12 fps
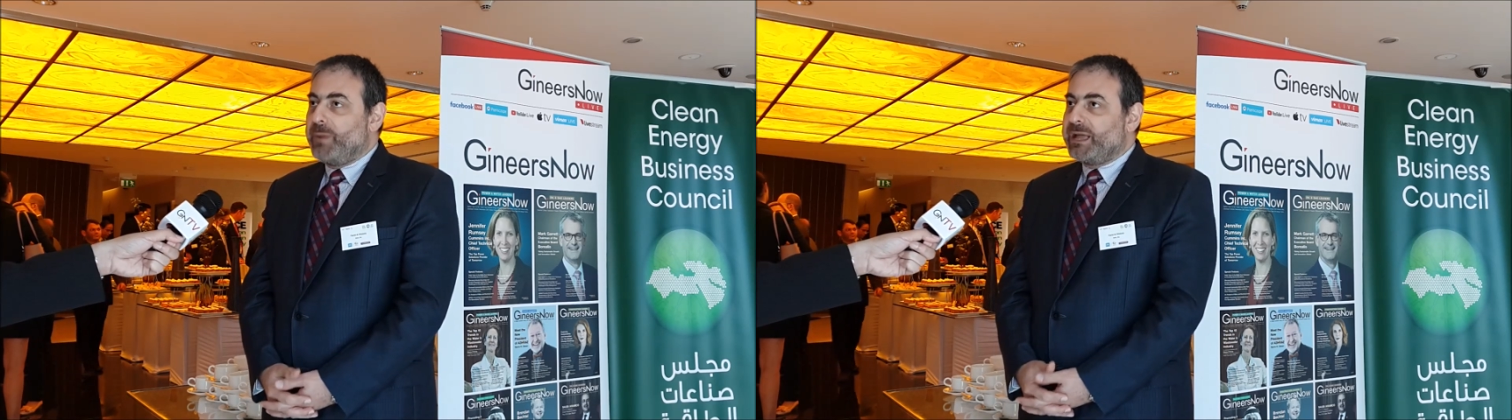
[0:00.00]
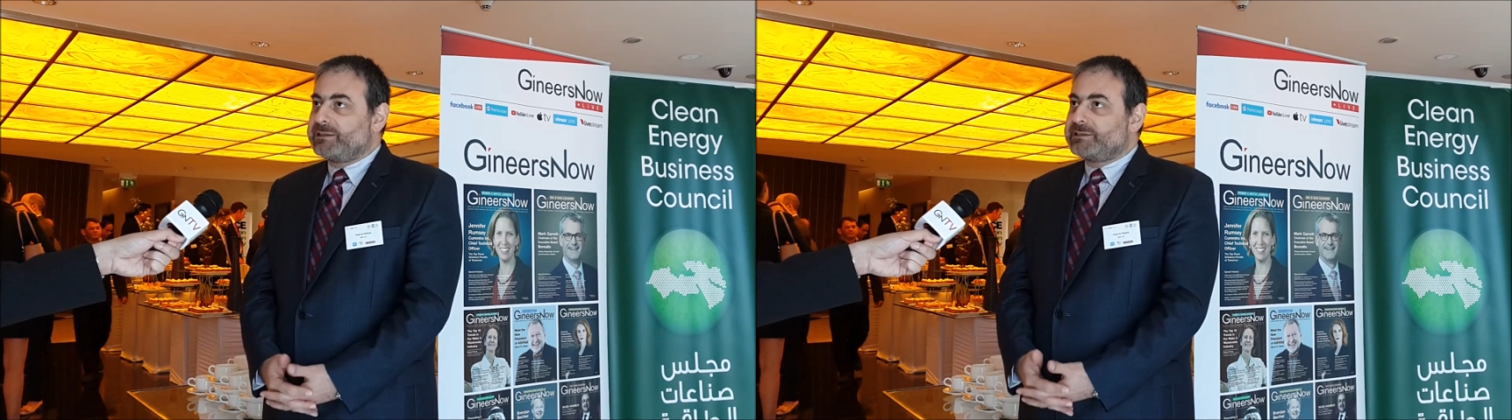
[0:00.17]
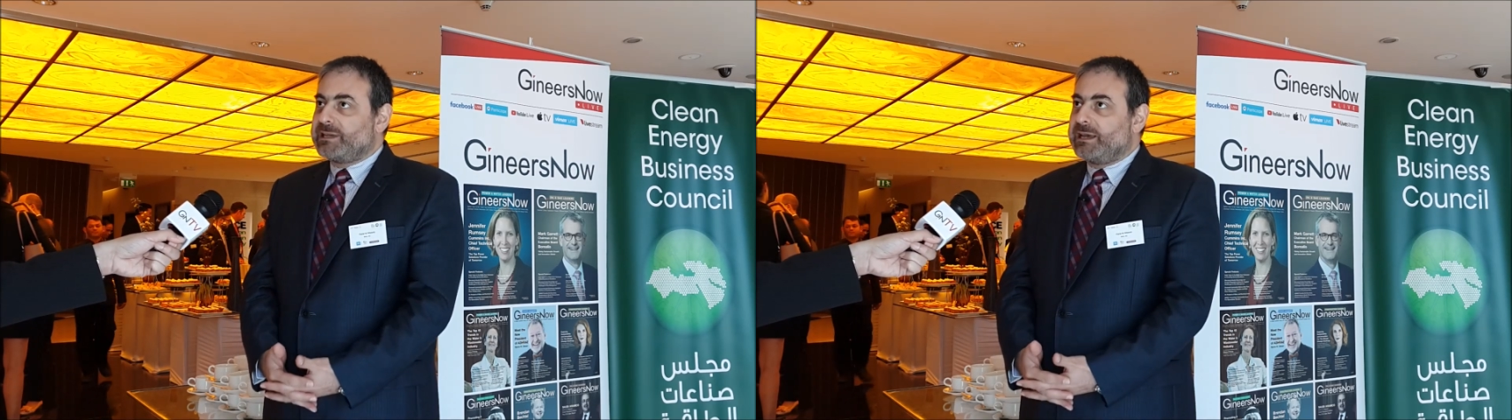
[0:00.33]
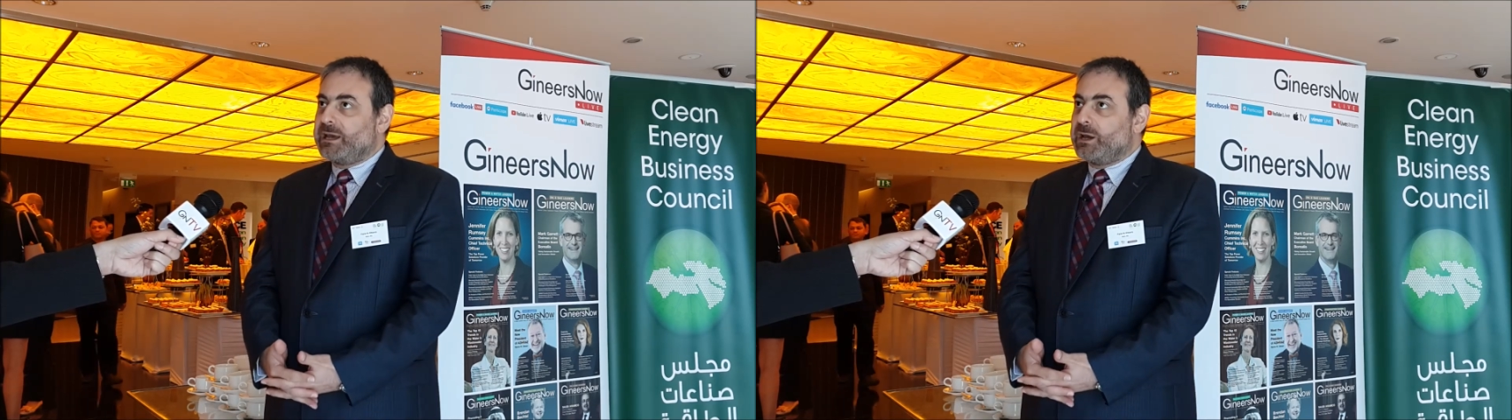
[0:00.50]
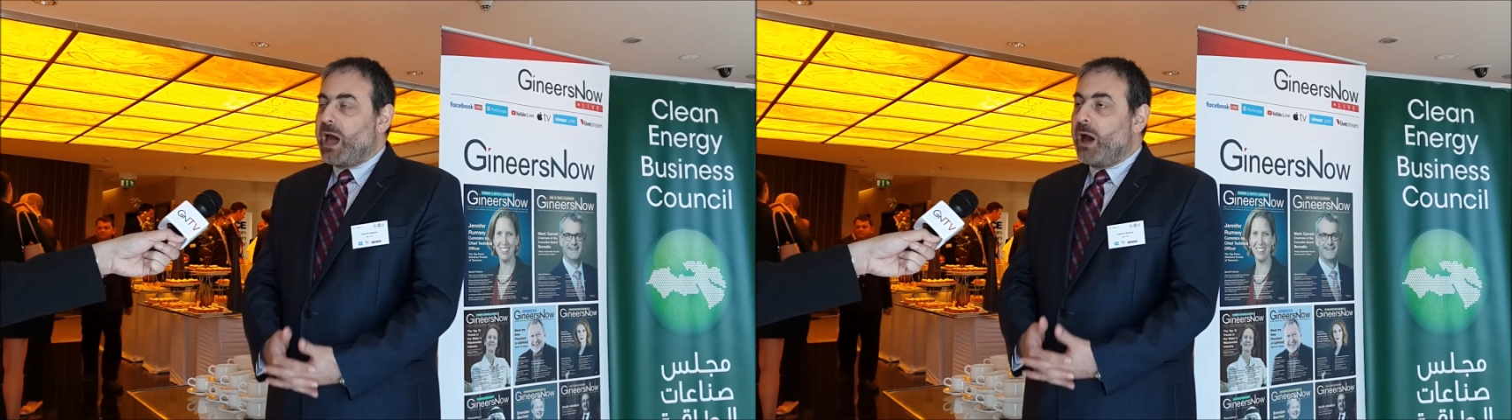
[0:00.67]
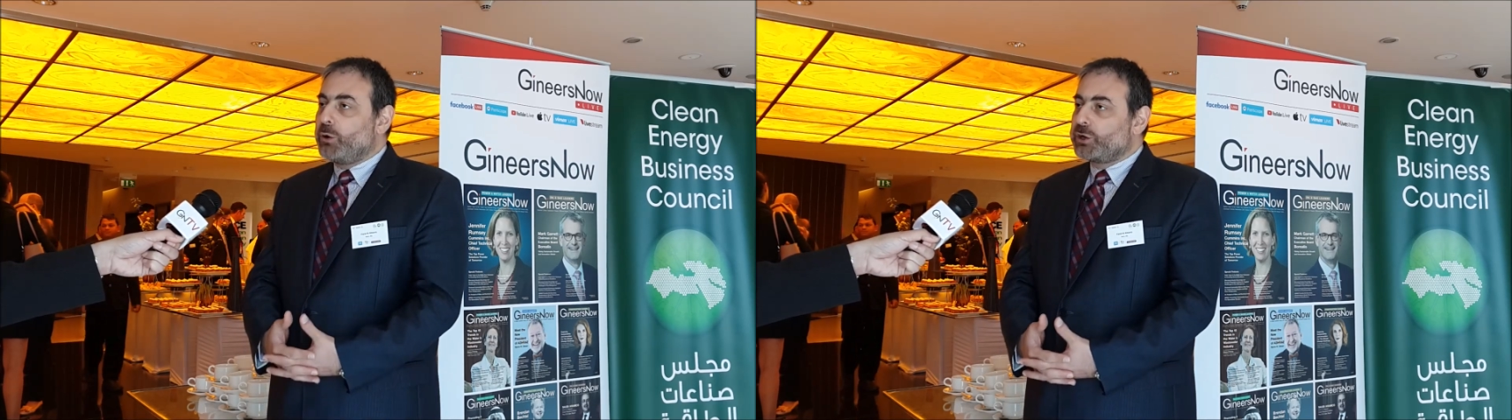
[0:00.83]
But
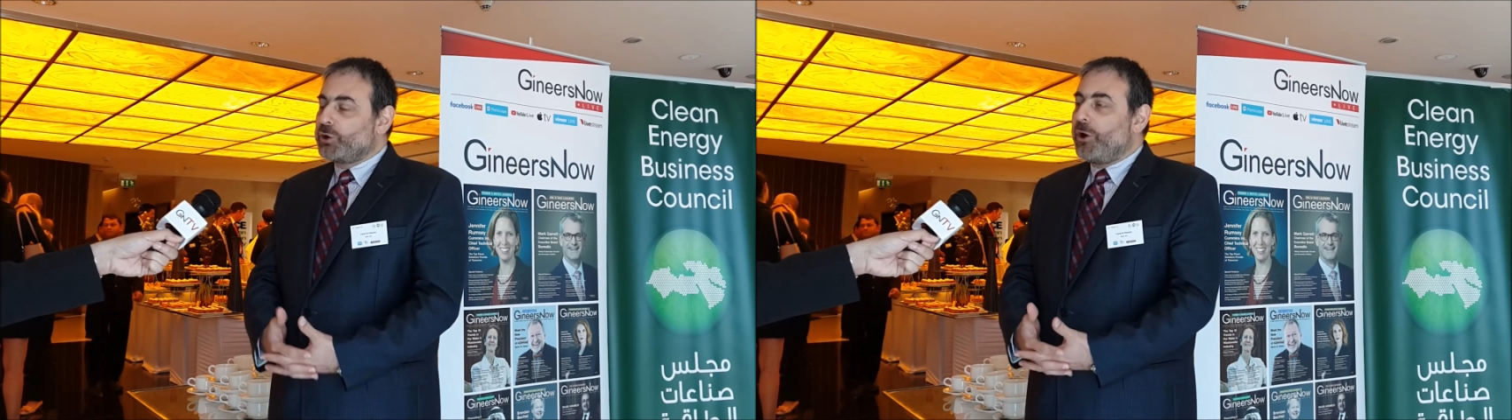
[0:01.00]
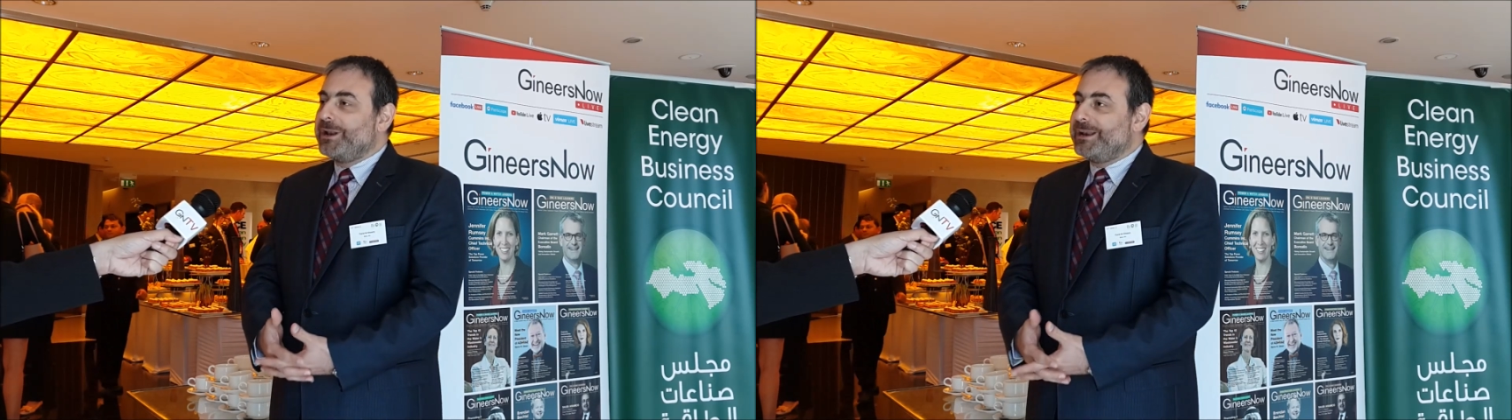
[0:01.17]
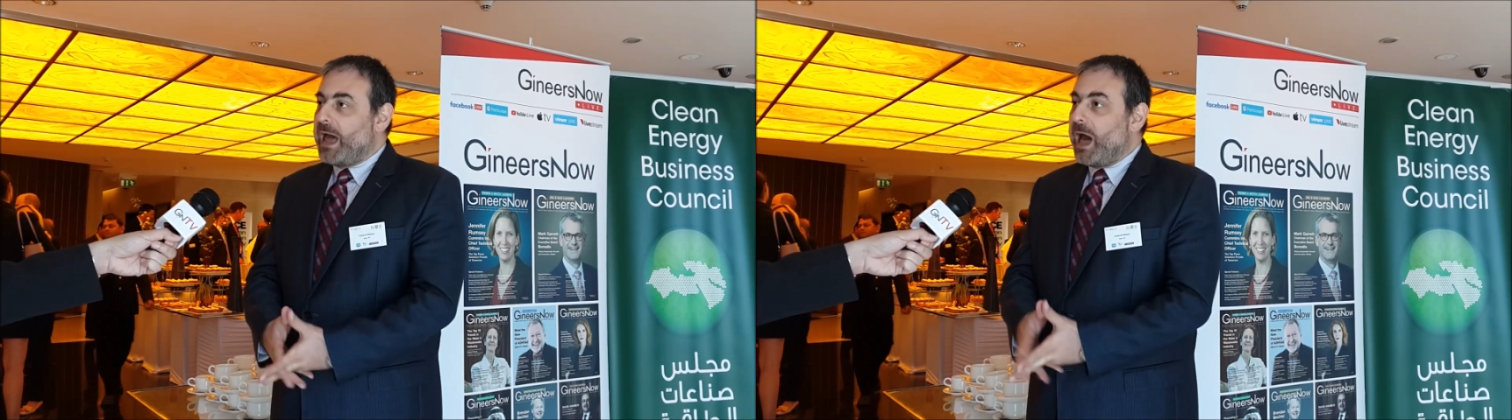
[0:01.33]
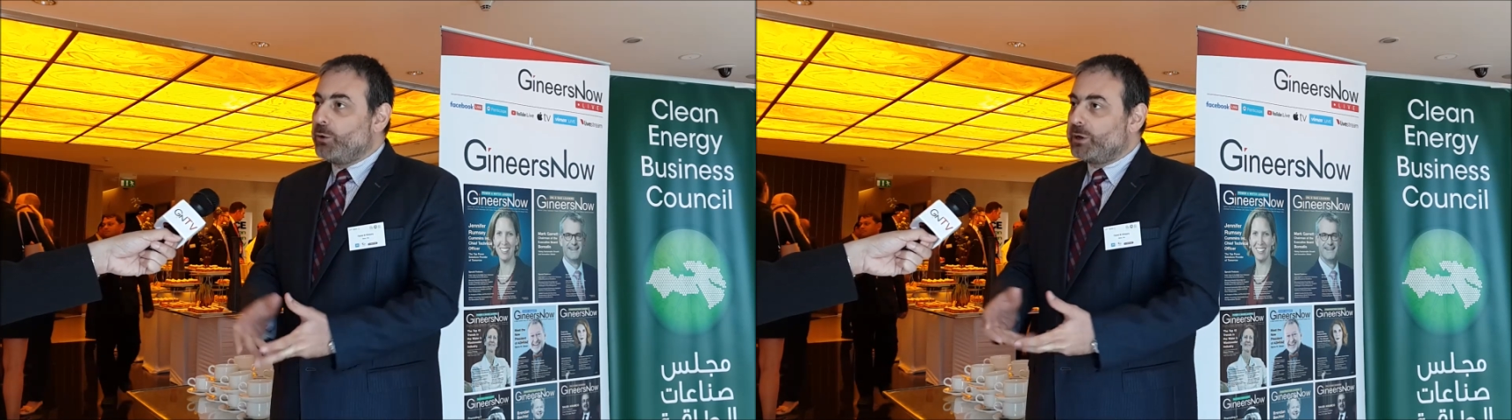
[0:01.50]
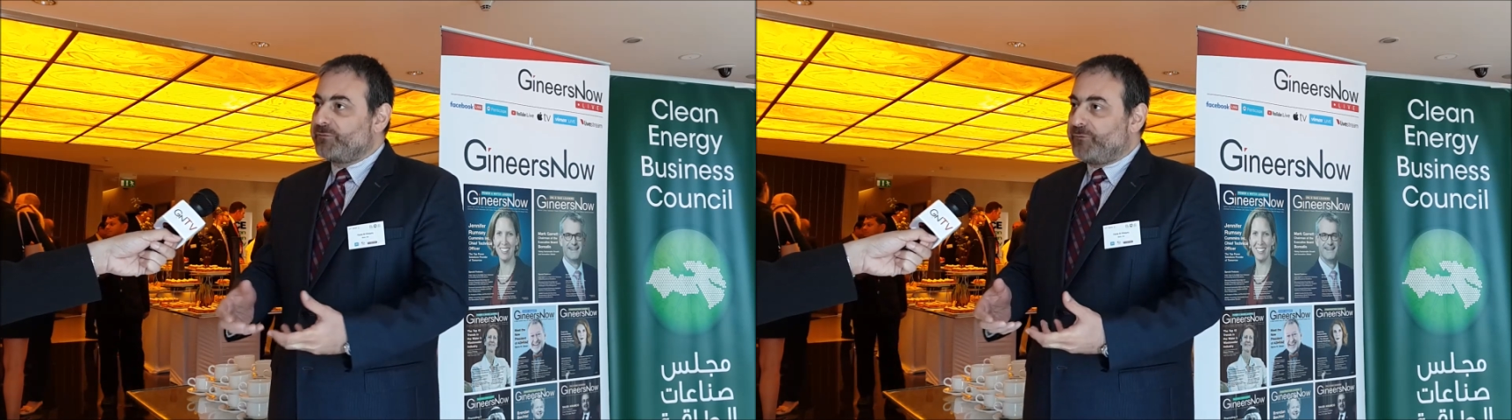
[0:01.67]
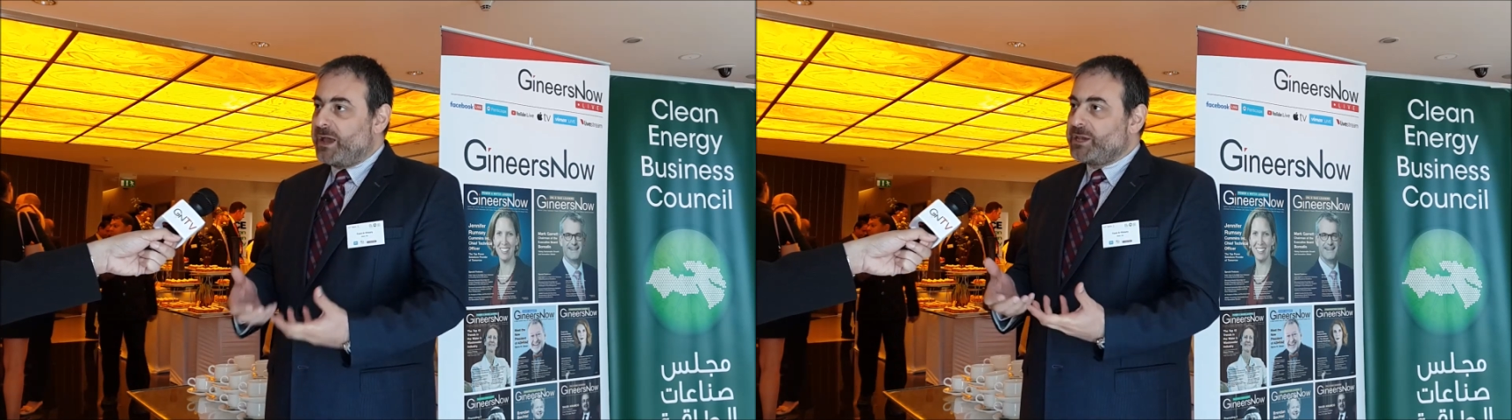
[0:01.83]
our role,
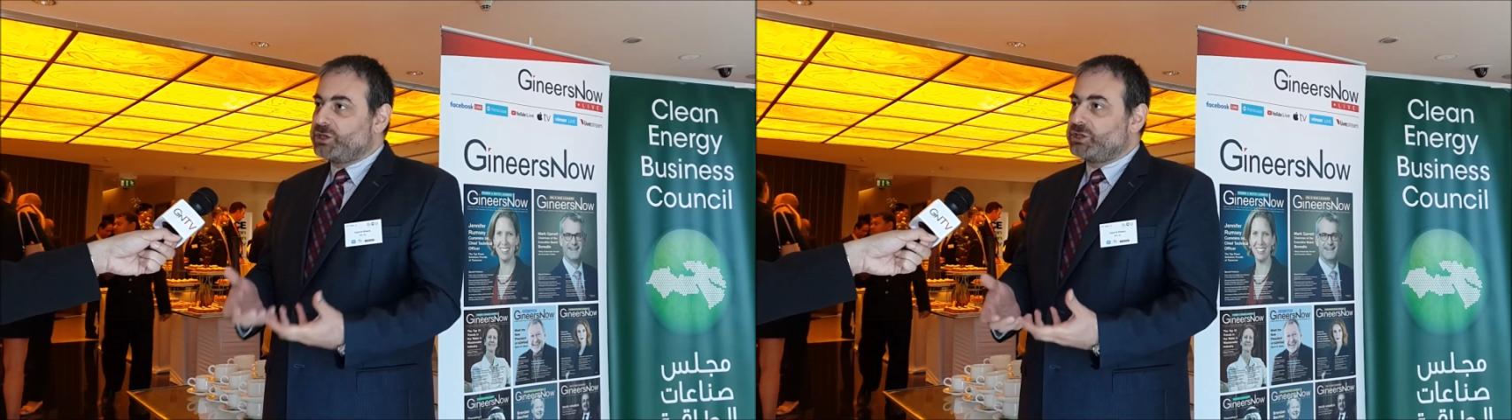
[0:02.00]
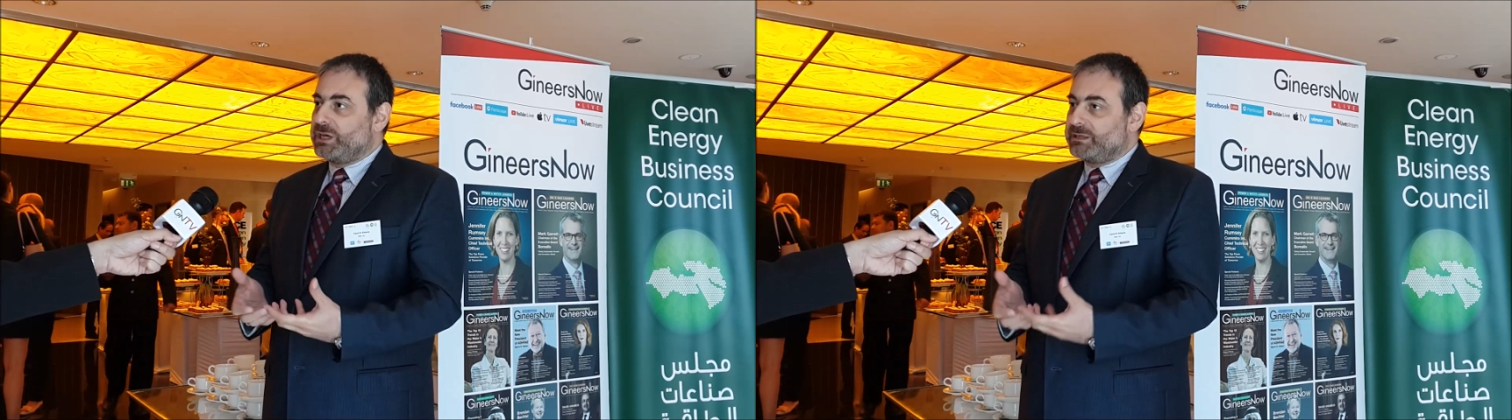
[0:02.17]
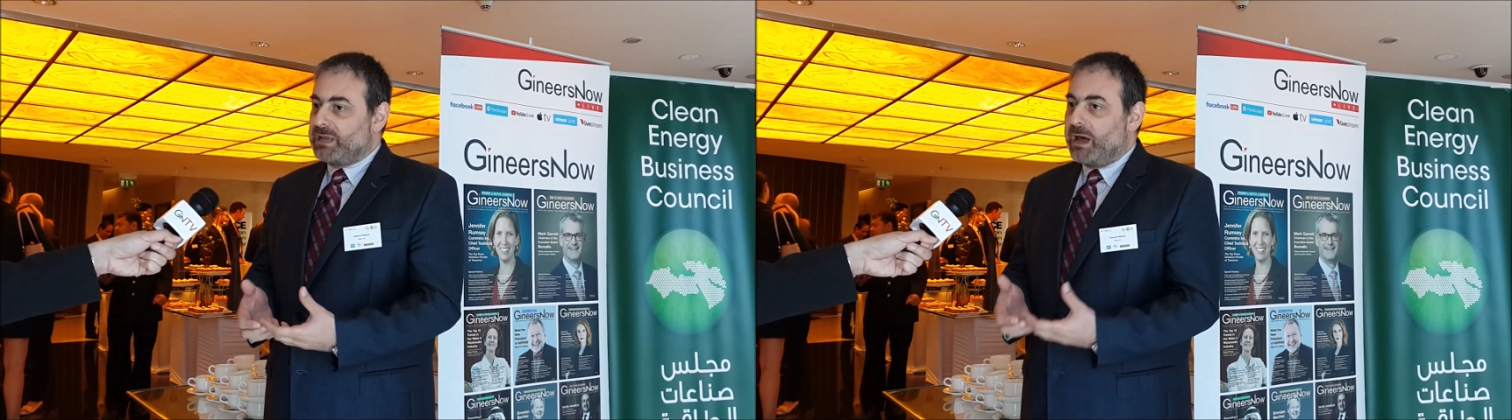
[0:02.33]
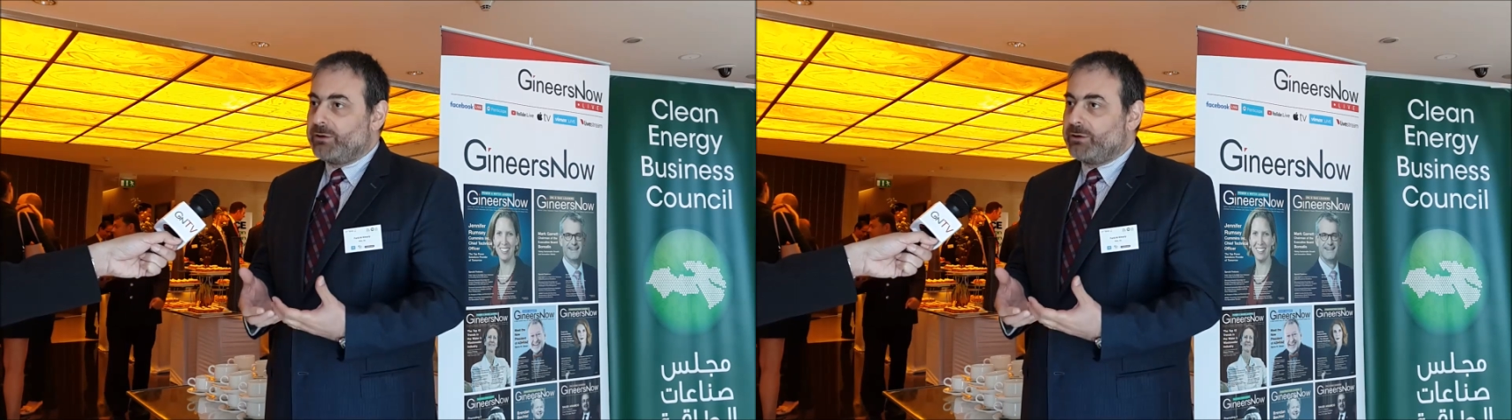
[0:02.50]
our function,